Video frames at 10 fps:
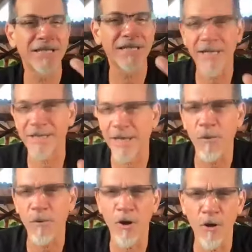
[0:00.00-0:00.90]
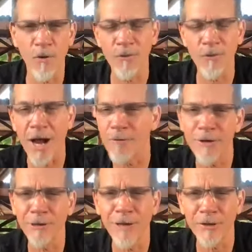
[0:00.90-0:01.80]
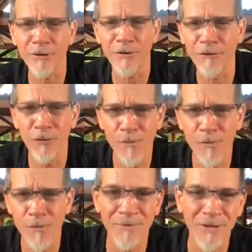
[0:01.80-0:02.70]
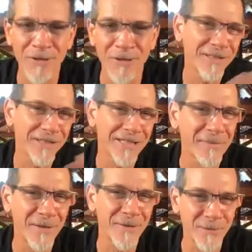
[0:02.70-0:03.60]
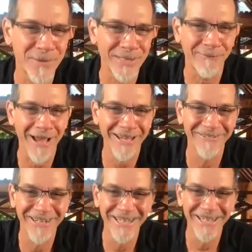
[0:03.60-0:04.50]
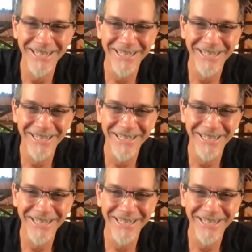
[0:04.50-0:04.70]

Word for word: to say it, it's like, well, yeah, I really like your food, mom. You know, even it's about a sweet lie, right?